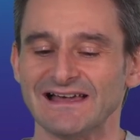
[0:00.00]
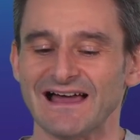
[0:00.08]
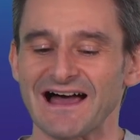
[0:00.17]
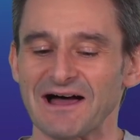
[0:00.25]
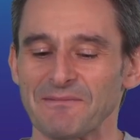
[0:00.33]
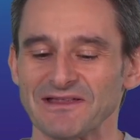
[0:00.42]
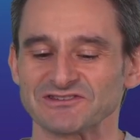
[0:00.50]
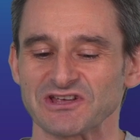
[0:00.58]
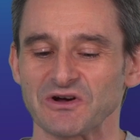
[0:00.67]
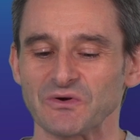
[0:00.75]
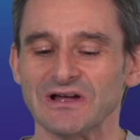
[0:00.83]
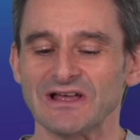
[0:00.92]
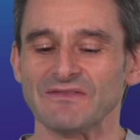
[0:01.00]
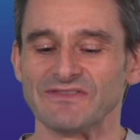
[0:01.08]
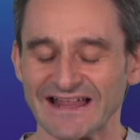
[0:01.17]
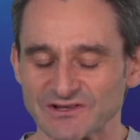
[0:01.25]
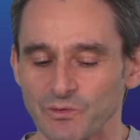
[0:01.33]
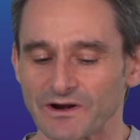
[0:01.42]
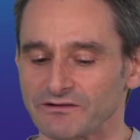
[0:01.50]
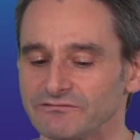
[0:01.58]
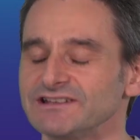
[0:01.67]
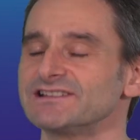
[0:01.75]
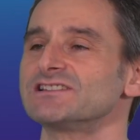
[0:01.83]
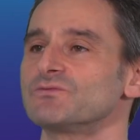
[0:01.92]
and so that's one of the
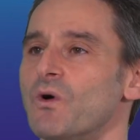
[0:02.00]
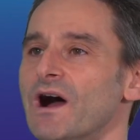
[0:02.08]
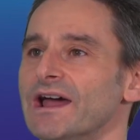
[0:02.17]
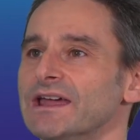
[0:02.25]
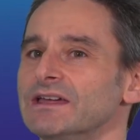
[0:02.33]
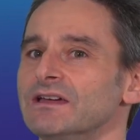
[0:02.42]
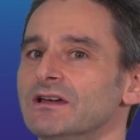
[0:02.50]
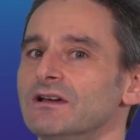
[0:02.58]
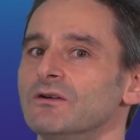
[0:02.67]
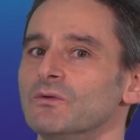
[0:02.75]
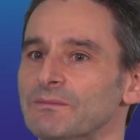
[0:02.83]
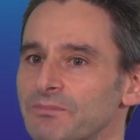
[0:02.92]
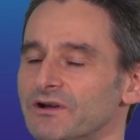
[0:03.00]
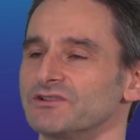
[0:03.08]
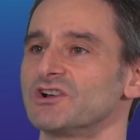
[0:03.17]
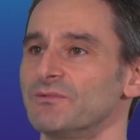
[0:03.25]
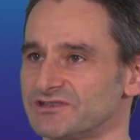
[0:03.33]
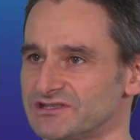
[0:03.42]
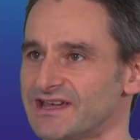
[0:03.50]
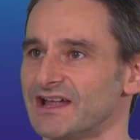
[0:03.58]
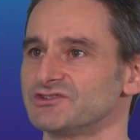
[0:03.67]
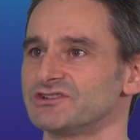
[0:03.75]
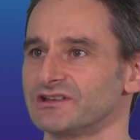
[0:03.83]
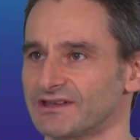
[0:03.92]
reasons why we put so much
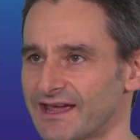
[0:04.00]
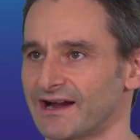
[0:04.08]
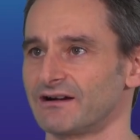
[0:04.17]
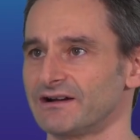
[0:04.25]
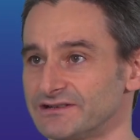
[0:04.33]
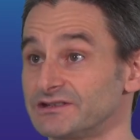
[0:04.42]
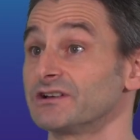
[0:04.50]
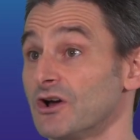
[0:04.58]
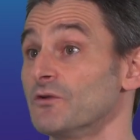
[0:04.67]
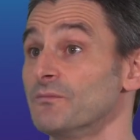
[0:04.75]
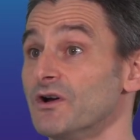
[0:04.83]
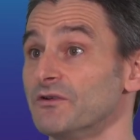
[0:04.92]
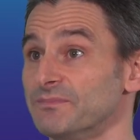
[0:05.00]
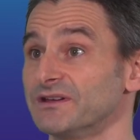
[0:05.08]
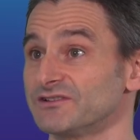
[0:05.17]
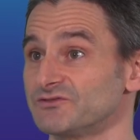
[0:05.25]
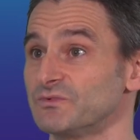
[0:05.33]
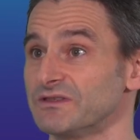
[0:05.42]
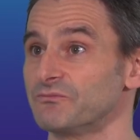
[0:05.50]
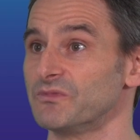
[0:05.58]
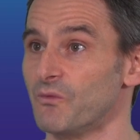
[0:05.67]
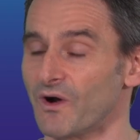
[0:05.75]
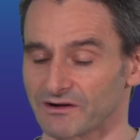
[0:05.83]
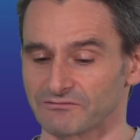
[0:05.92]
attention and care into code mode, because we
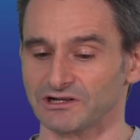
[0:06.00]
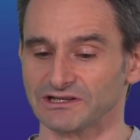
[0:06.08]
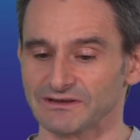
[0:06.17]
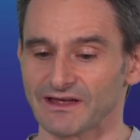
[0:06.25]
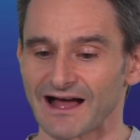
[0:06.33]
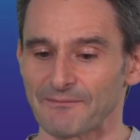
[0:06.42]
want to really